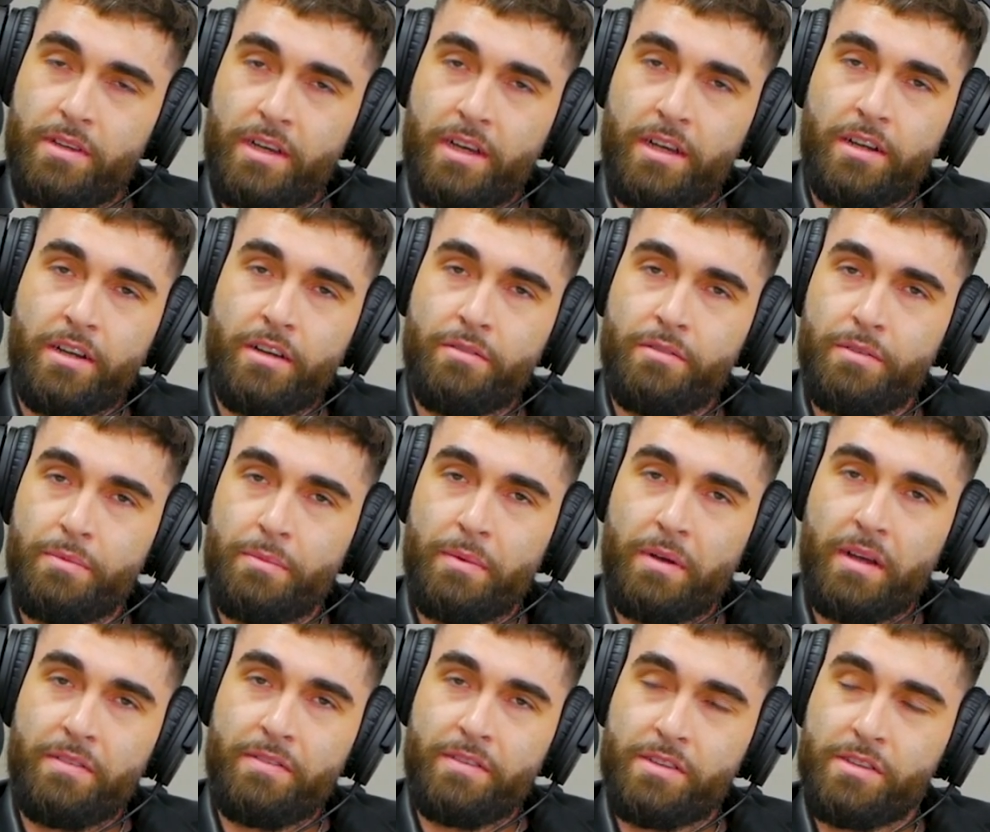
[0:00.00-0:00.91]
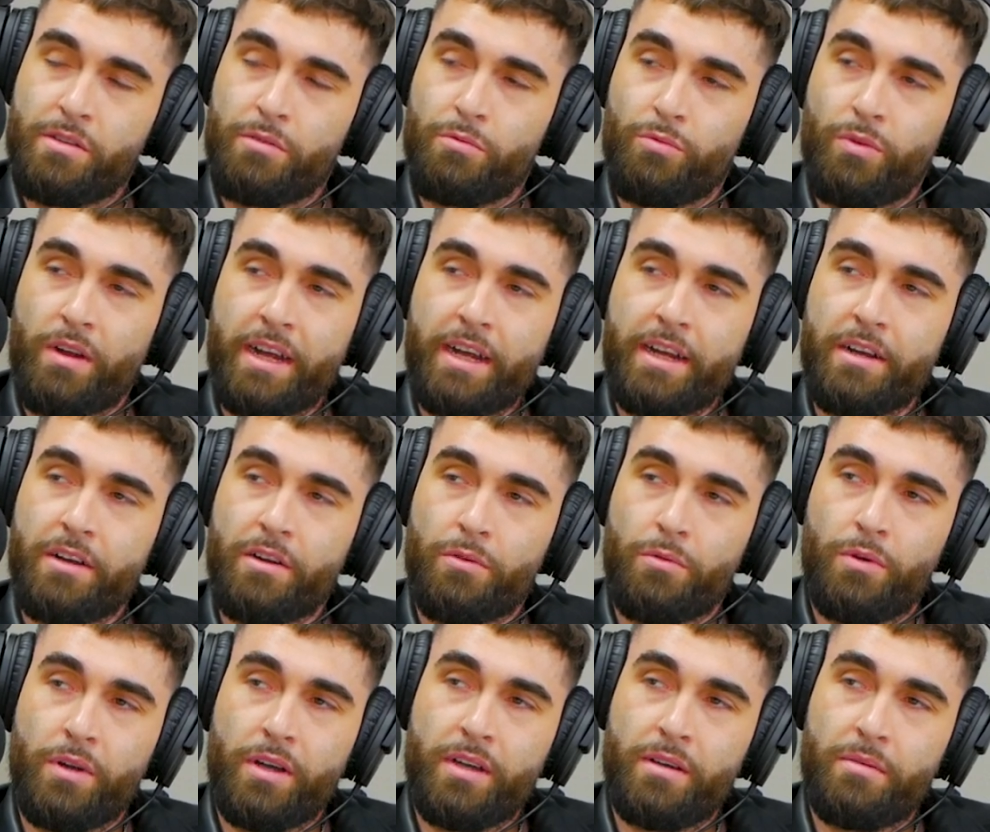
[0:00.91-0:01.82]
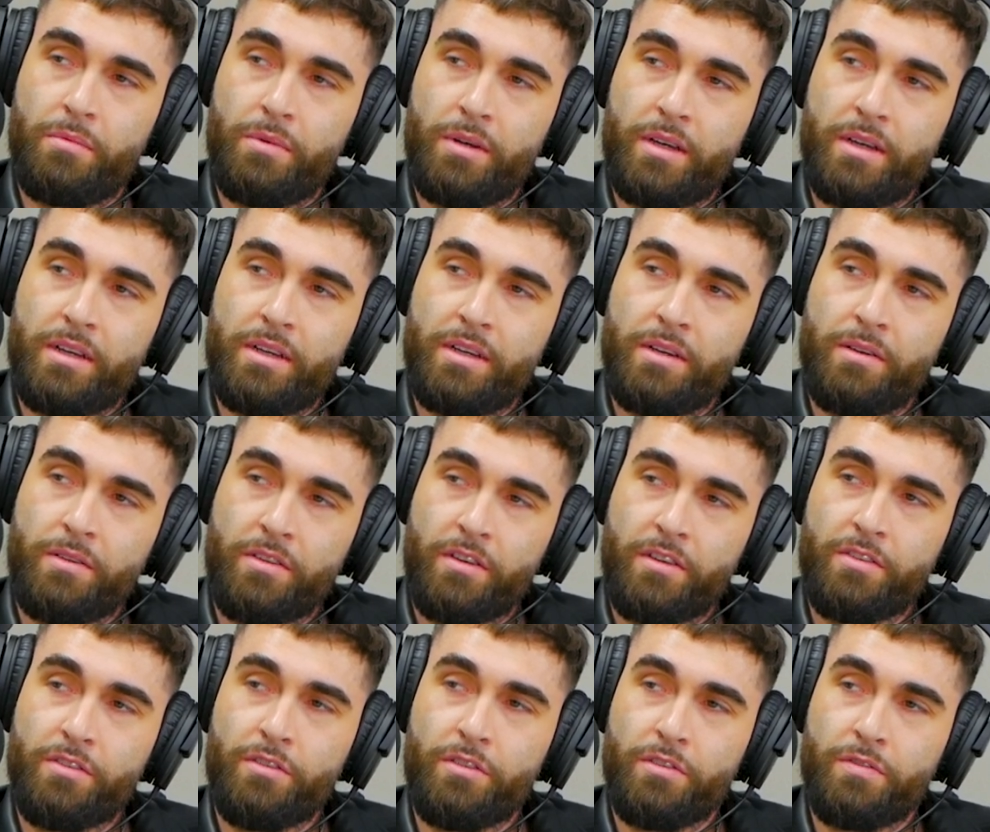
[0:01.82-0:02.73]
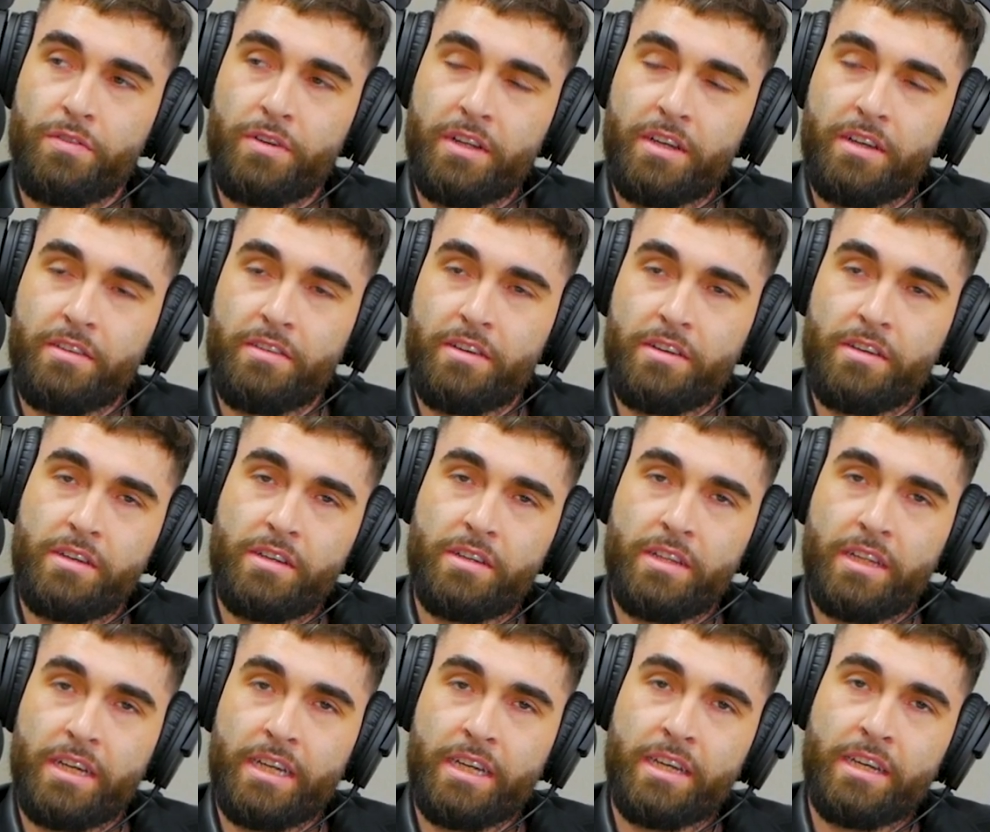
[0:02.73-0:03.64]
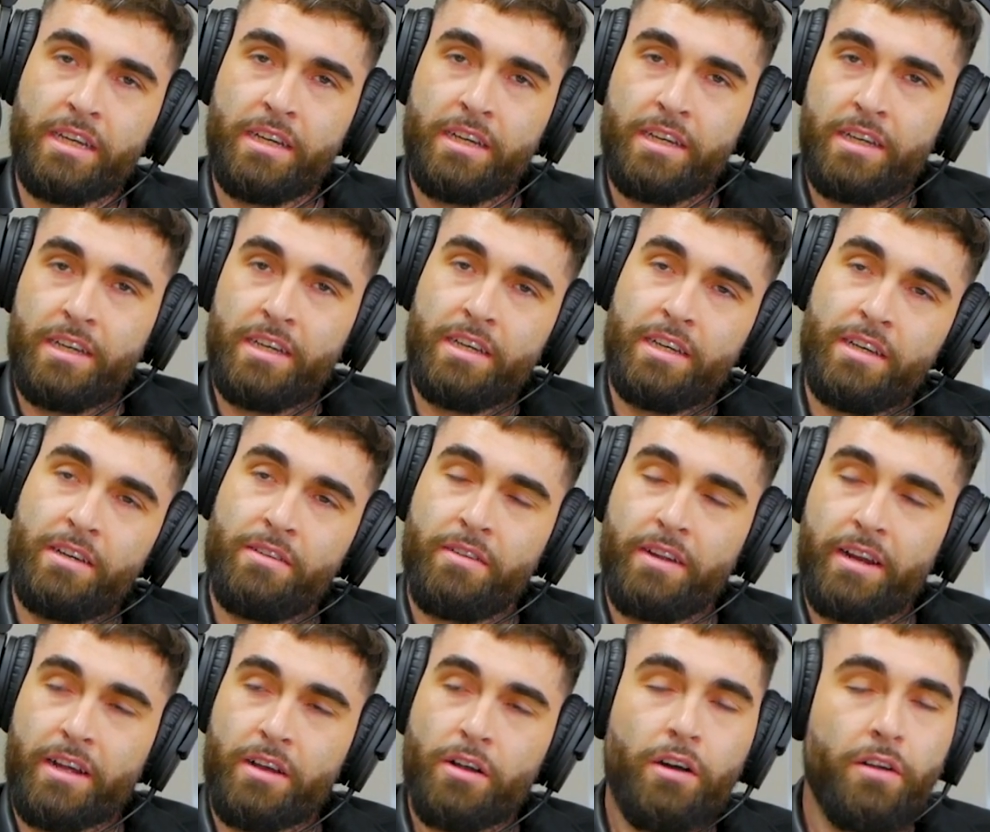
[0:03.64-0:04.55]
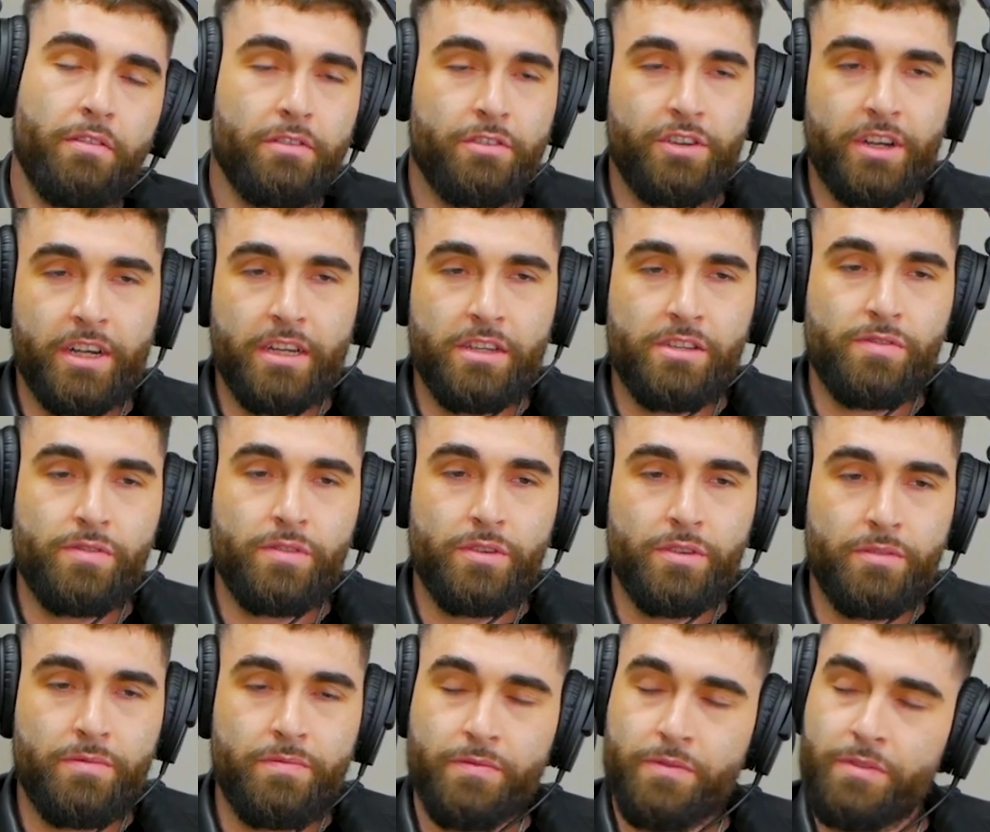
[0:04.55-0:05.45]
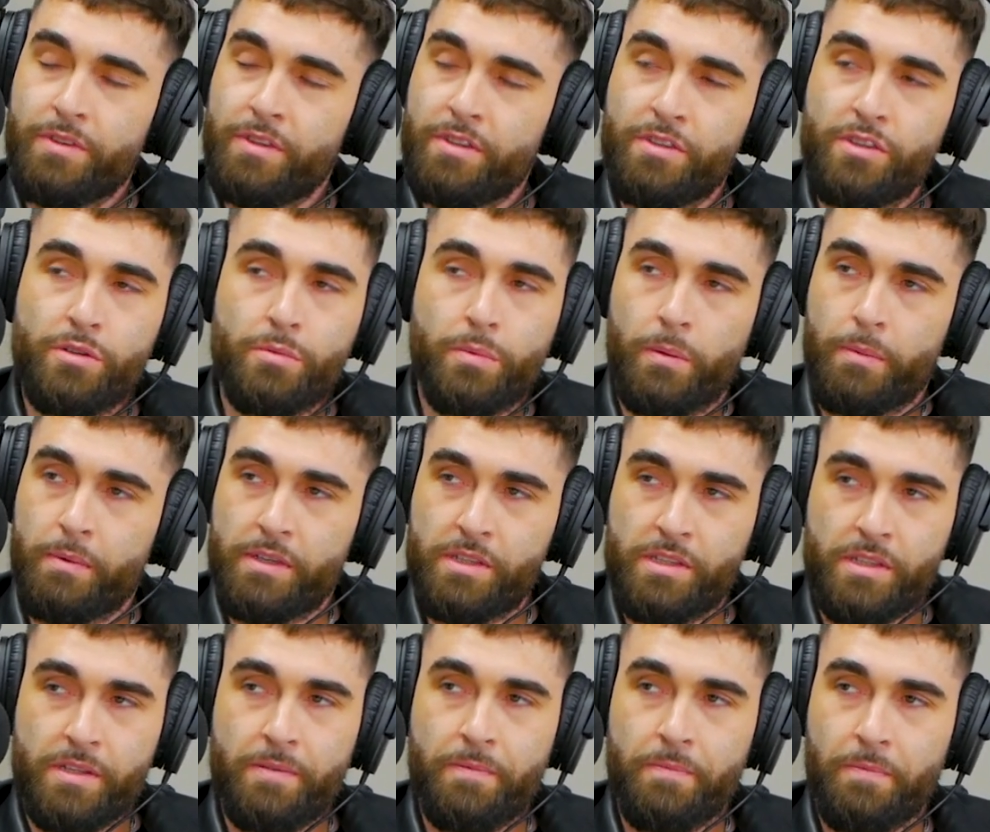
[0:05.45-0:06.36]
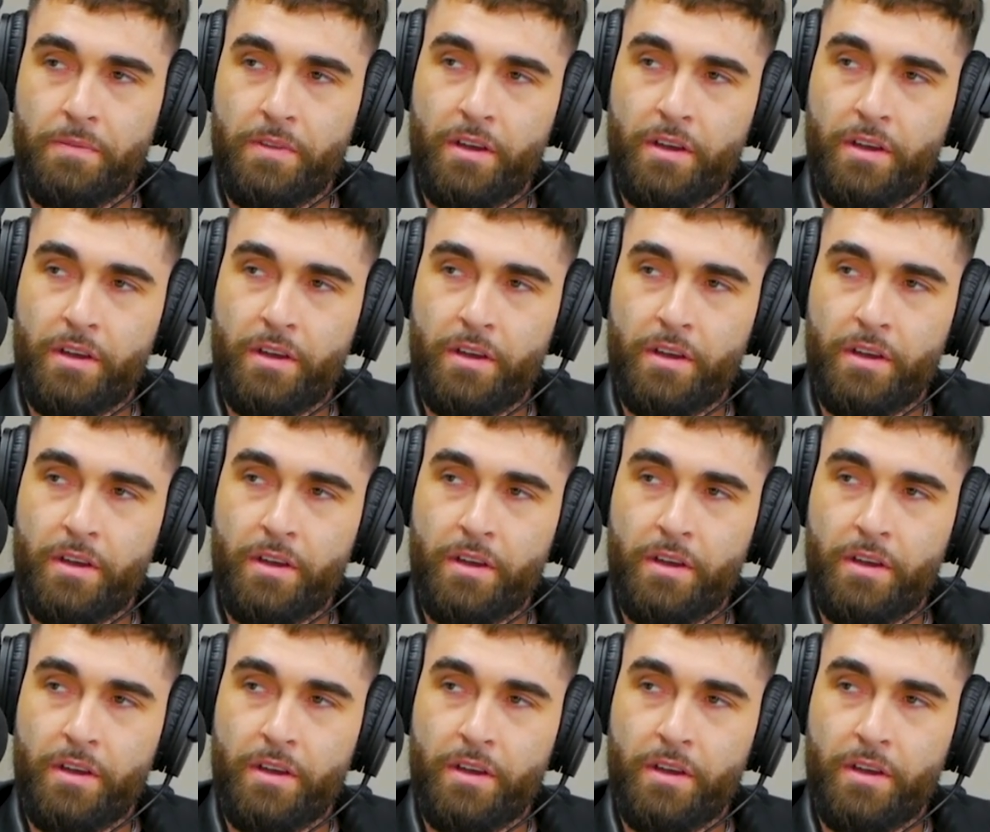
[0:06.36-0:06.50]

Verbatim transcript: I don't know if it's the rain or what, but it was also just funny because I like when I called for Chinese food, super busy.